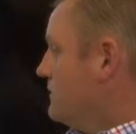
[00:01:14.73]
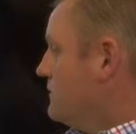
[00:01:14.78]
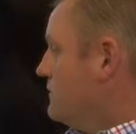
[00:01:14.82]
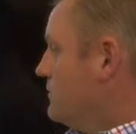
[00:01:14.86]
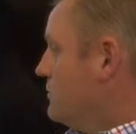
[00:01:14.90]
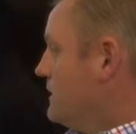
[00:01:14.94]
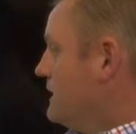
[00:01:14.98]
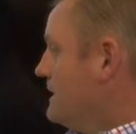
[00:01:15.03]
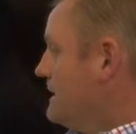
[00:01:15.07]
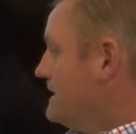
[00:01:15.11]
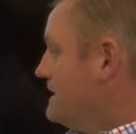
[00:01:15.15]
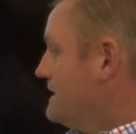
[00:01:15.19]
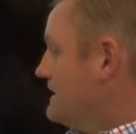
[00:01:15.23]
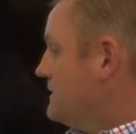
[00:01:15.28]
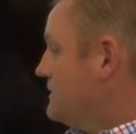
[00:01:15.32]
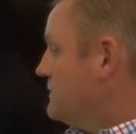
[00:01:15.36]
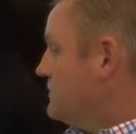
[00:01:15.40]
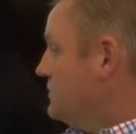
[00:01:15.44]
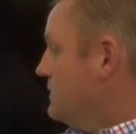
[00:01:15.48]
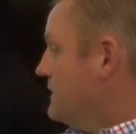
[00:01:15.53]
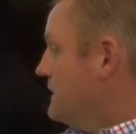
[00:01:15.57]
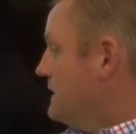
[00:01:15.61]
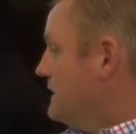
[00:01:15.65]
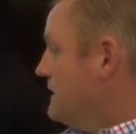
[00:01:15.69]

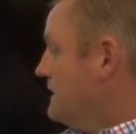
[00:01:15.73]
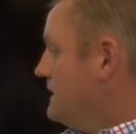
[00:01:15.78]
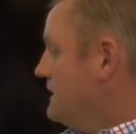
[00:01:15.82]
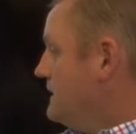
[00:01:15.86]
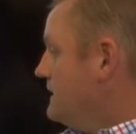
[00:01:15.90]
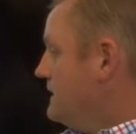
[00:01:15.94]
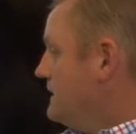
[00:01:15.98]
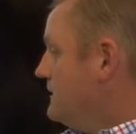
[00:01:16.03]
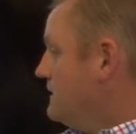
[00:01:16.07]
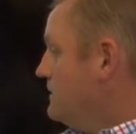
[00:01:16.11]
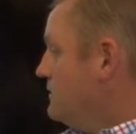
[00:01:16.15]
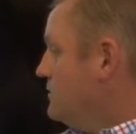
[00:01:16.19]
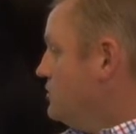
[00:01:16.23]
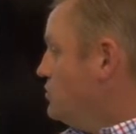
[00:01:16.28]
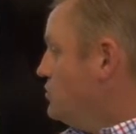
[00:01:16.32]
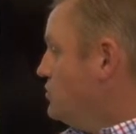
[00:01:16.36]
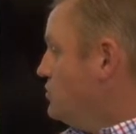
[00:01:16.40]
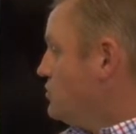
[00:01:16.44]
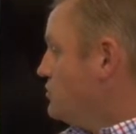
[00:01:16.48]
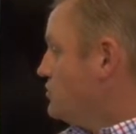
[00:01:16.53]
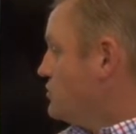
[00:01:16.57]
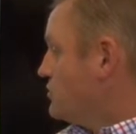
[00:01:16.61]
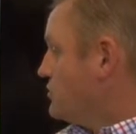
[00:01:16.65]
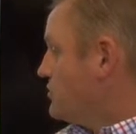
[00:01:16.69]
We
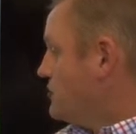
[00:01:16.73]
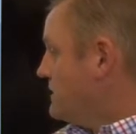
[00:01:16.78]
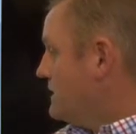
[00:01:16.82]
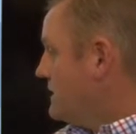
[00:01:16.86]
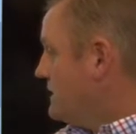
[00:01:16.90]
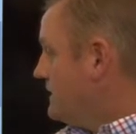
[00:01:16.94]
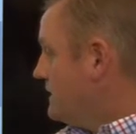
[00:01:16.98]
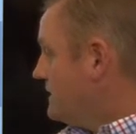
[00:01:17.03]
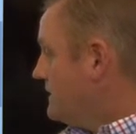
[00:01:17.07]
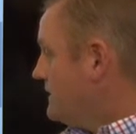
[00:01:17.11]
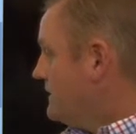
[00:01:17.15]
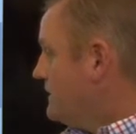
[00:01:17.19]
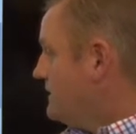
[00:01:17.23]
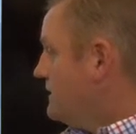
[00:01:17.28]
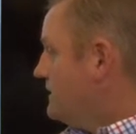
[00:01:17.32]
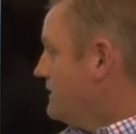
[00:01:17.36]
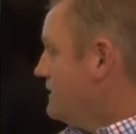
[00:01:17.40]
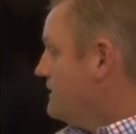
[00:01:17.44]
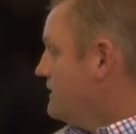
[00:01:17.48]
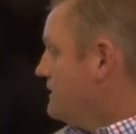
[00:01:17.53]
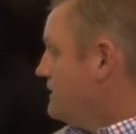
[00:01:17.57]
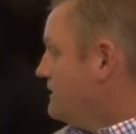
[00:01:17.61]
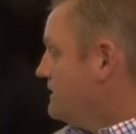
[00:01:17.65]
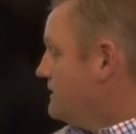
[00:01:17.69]
usually
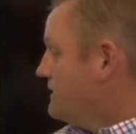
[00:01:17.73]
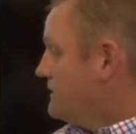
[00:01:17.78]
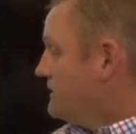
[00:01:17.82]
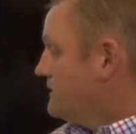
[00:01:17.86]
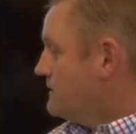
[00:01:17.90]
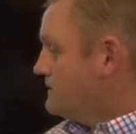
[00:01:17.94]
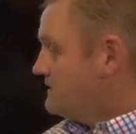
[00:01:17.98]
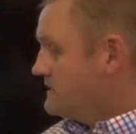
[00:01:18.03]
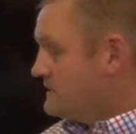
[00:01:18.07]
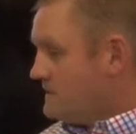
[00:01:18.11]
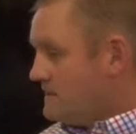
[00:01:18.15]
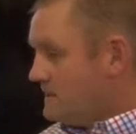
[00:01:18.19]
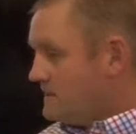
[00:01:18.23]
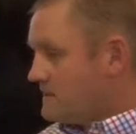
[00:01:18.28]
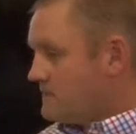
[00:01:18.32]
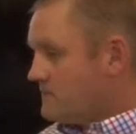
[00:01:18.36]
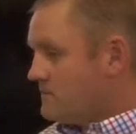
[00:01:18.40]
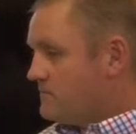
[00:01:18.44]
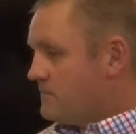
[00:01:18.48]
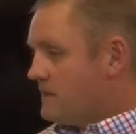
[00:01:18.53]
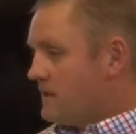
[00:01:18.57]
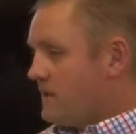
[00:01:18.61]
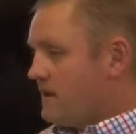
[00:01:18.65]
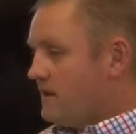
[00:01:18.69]
see
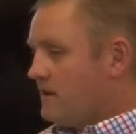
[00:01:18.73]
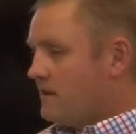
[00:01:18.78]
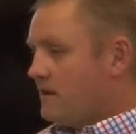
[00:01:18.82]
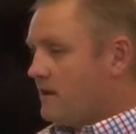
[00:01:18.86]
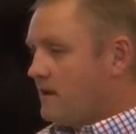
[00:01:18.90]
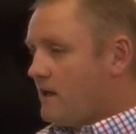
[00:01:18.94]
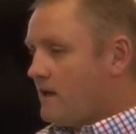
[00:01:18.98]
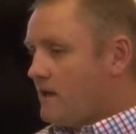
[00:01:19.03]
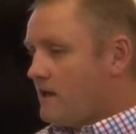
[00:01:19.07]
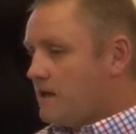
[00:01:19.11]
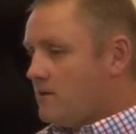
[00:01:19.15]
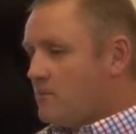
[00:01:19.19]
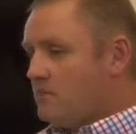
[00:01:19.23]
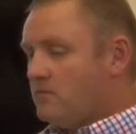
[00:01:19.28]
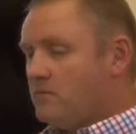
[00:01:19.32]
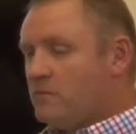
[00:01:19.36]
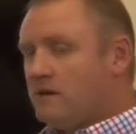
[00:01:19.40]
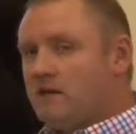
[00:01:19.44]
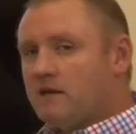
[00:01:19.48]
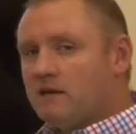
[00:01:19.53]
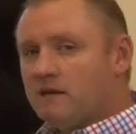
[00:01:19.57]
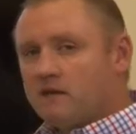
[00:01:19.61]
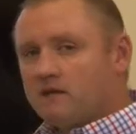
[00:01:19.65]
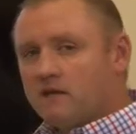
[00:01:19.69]
some data and
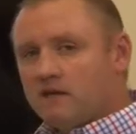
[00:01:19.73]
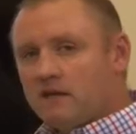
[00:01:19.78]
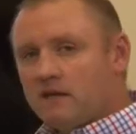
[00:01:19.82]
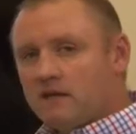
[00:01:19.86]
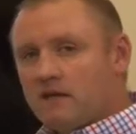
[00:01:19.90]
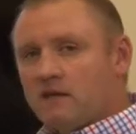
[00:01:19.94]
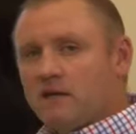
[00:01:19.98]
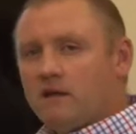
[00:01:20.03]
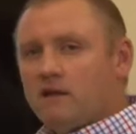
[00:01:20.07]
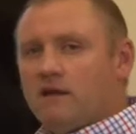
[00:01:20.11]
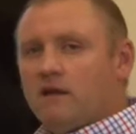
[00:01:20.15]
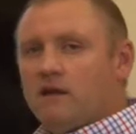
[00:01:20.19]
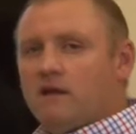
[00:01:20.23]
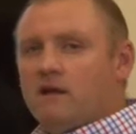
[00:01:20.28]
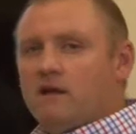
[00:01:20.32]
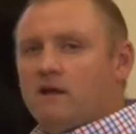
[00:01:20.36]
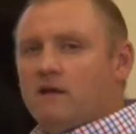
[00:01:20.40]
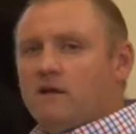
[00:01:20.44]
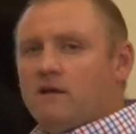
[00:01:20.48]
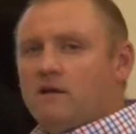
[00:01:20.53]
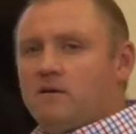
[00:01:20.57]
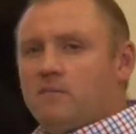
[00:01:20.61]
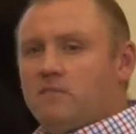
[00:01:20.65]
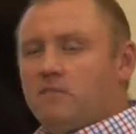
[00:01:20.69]
immediately
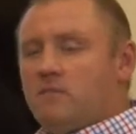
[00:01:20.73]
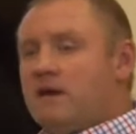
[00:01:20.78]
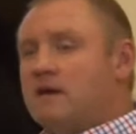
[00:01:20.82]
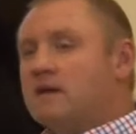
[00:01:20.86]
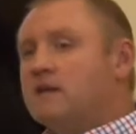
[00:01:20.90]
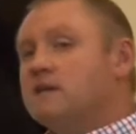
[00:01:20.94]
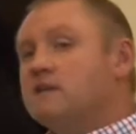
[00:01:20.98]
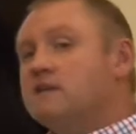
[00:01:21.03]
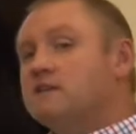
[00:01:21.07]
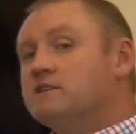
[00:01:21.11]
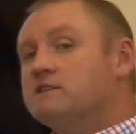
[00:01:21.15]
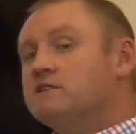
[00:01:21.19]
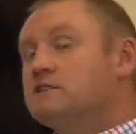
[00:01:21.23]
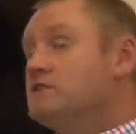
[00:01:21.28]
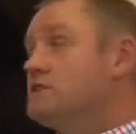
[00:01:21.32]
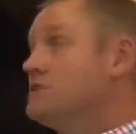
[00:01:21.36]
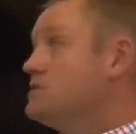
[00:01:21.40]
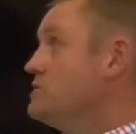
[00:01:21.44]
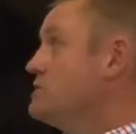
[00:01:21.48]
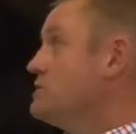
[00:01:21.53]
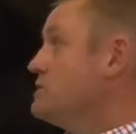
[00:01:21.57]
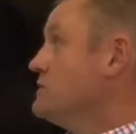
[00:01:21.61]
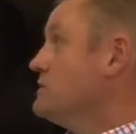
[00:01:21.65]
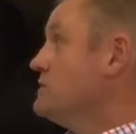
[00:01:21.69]
make a
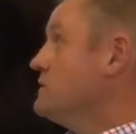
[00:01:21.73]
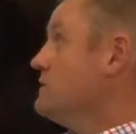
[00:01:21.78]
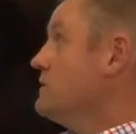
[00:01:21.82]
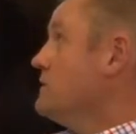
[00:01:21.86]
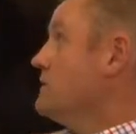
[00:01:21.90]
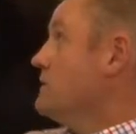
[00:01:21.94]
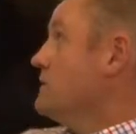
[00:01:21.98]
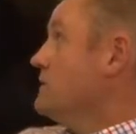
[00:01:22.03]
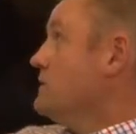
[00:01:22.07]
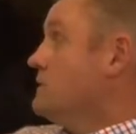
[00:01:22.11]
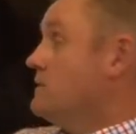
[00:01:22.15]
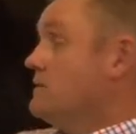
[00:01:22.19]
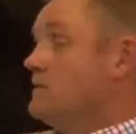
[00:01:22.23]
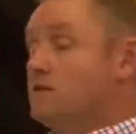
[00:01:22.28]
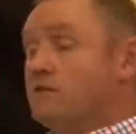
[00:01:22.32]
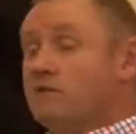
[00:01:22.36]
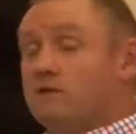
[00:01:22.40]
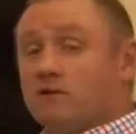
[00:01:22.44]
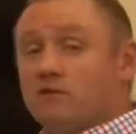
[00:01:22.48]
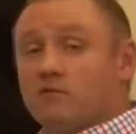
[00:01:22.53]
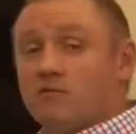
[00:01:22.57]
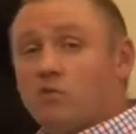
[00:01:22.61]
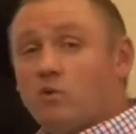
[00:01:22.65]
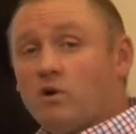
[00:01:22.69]
decision
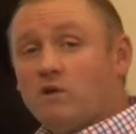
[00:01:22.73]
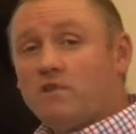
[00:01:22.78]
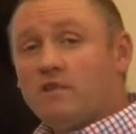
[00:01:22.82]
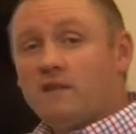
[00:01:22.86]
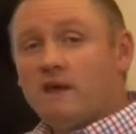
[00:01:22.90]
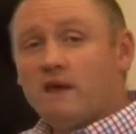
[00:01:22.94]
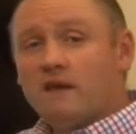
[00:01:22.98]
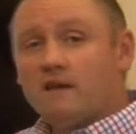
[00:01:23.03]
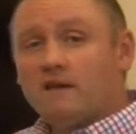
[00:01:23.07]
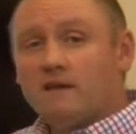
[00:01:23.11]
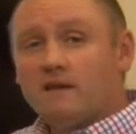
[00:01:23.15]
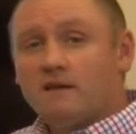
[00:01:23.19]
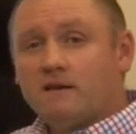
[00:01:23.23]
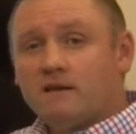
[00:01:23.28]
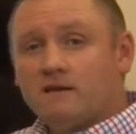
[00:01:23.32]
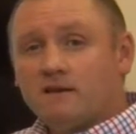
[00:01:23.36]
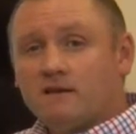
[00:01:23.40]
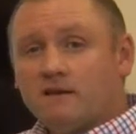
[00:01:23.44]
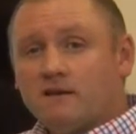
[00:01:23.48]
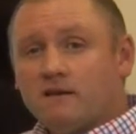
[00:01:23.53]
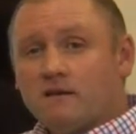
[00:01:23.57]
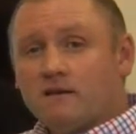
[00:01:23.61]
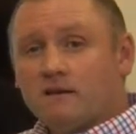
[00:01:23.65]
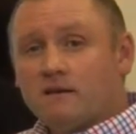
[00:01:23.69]
of what that
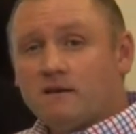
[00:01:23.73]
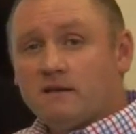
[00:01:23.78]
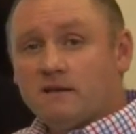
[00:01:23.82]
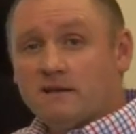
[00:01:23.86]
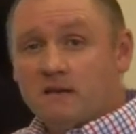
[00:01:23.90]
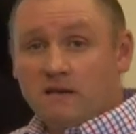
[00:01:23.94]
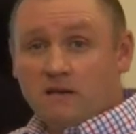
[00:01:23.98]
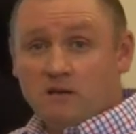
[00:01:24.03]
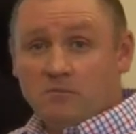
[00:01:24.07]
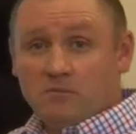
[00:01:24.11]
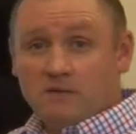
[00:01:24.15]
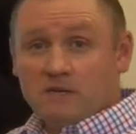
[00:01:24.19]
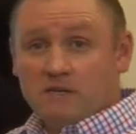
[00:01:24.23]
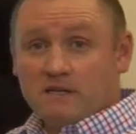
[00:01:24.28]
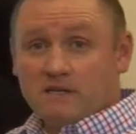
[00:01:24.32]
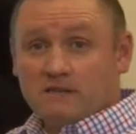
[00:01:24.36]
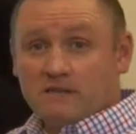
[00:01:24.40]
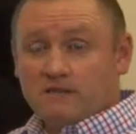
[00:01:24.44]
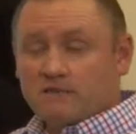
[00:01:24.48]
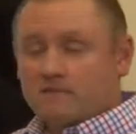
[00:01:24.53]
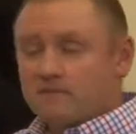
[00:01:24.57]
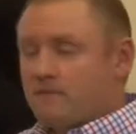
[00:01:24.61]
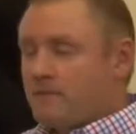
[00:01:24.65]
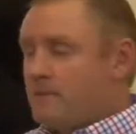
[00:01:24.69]
data means.